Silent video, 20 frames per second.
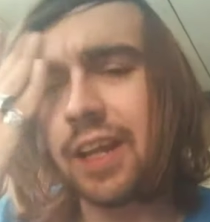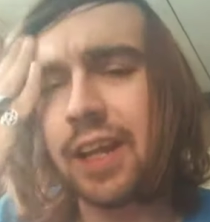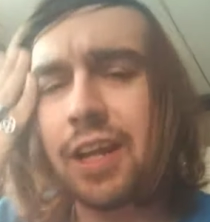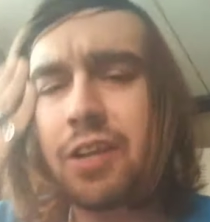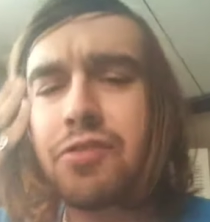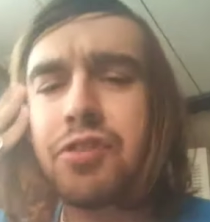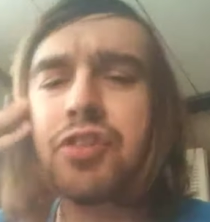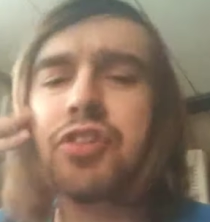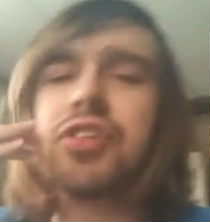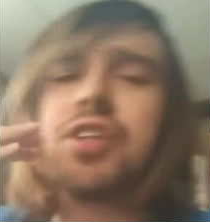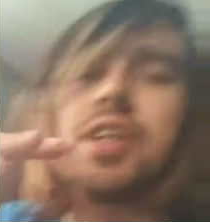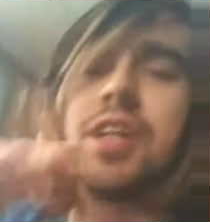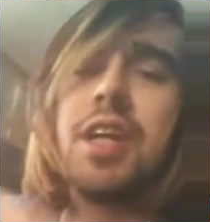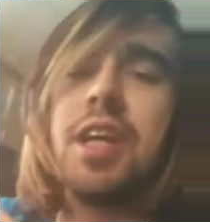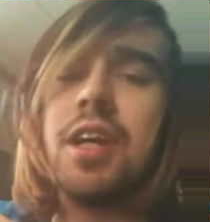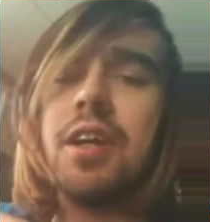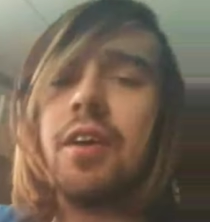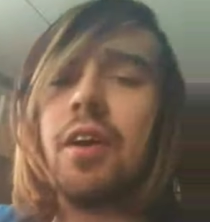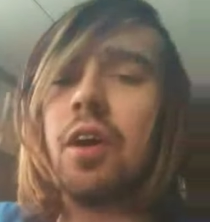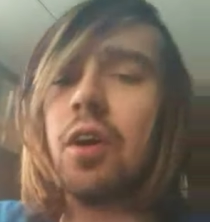I've just seen
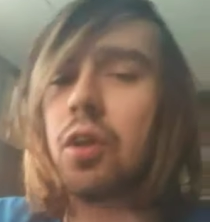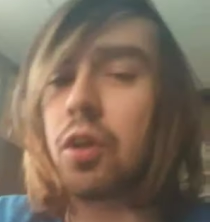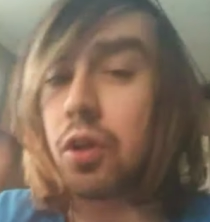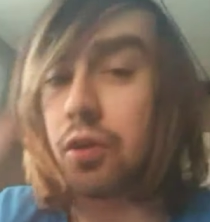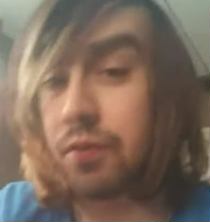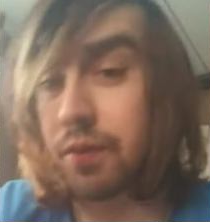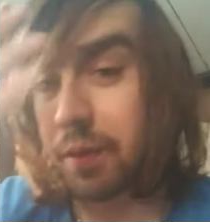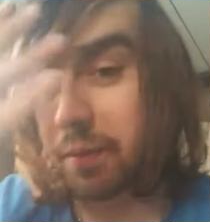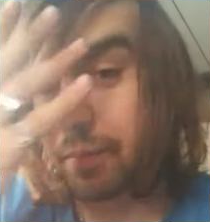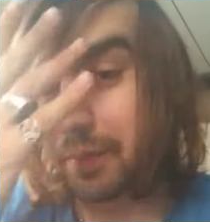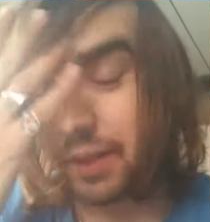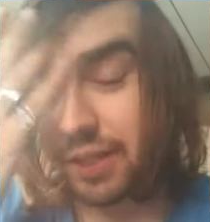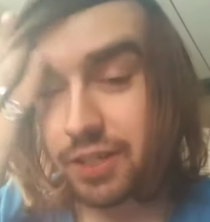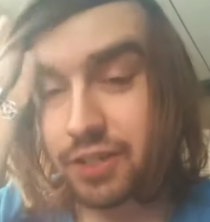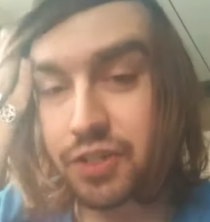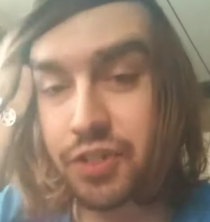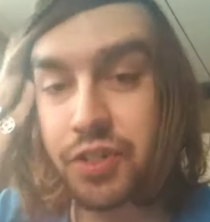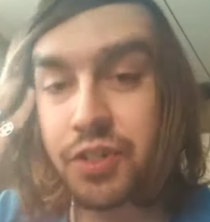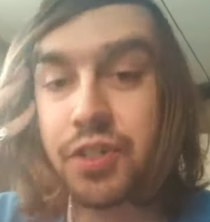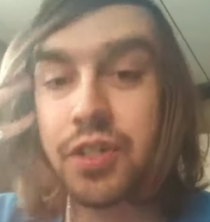it all over the
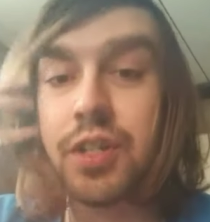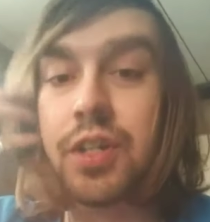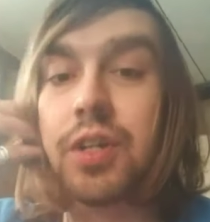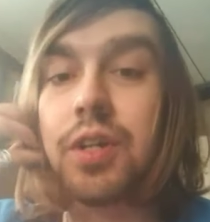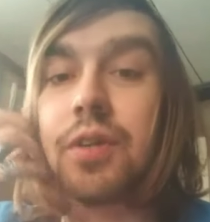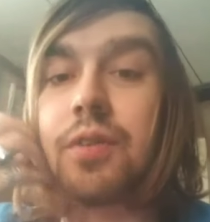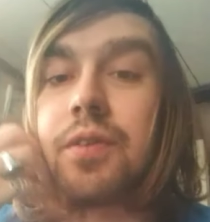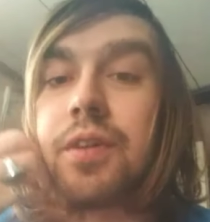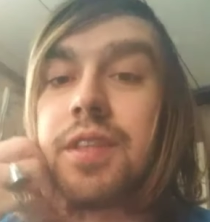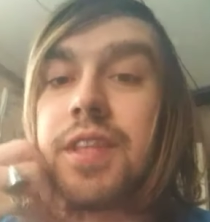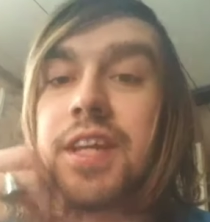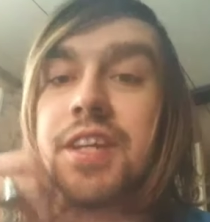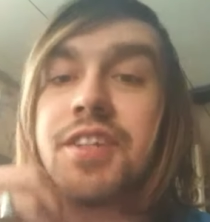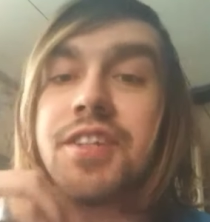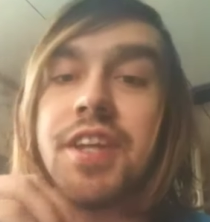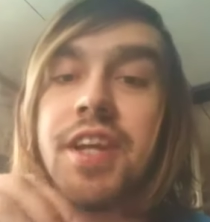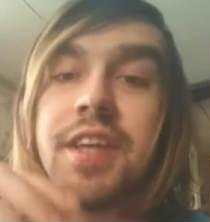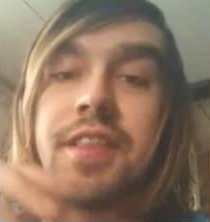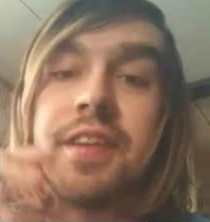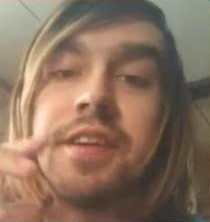place where they
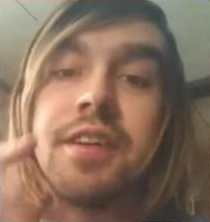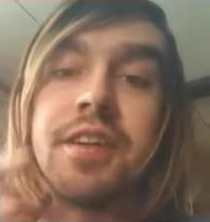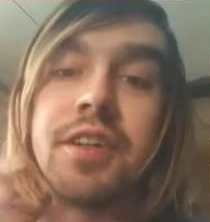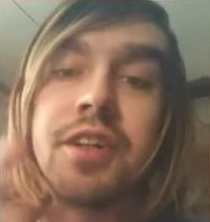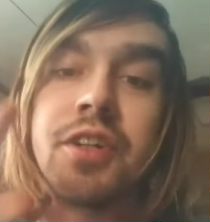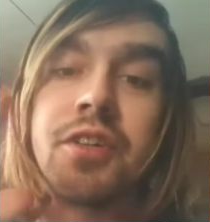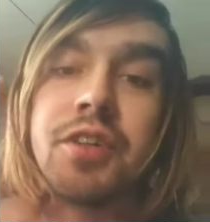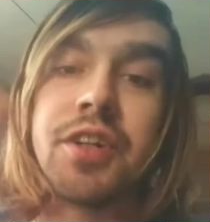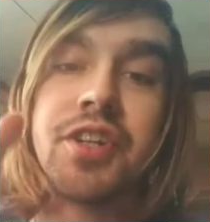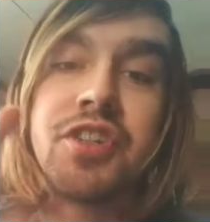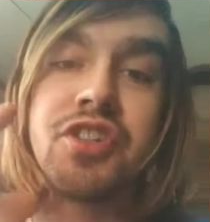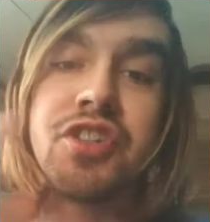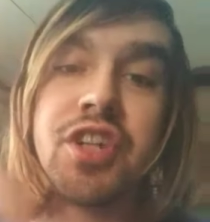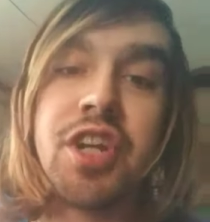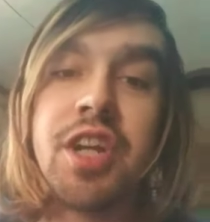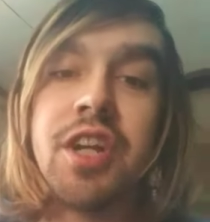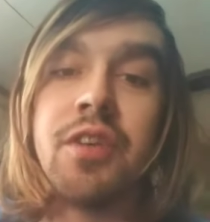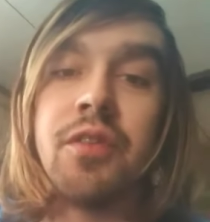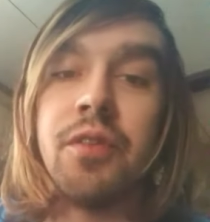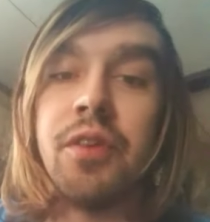say they're
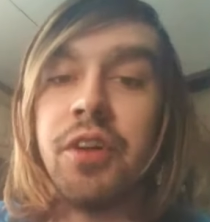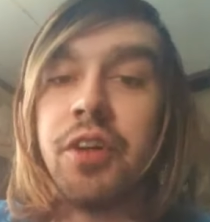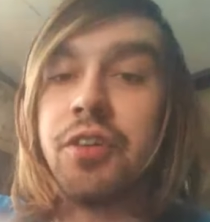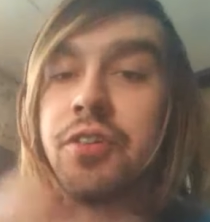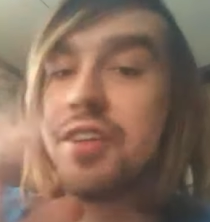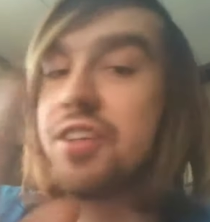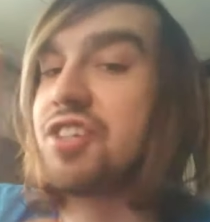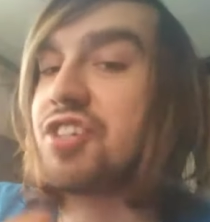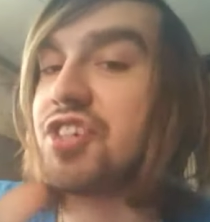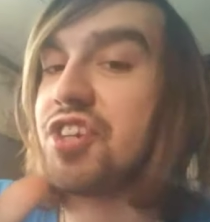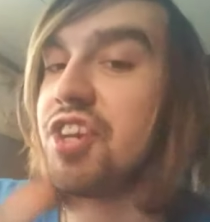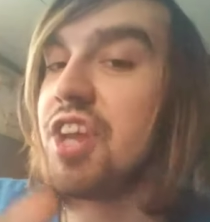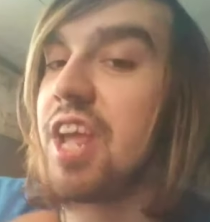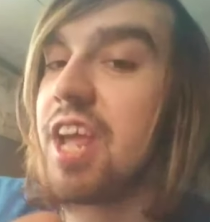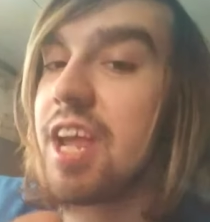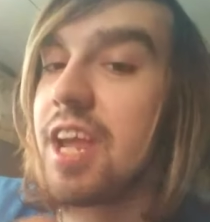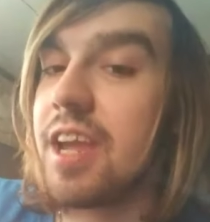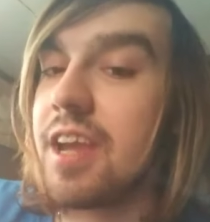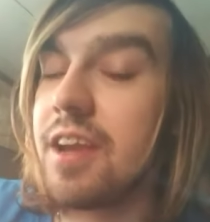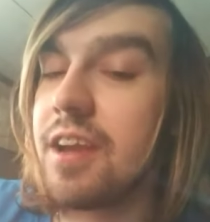Christian or
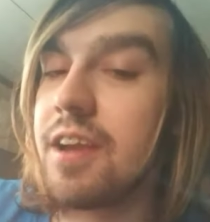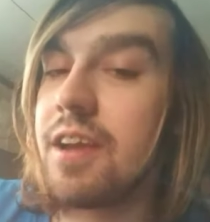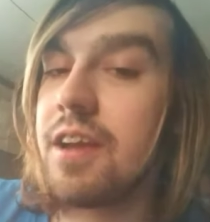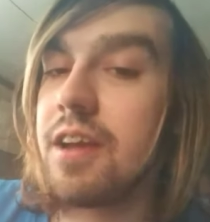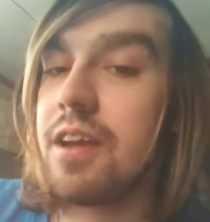Christic.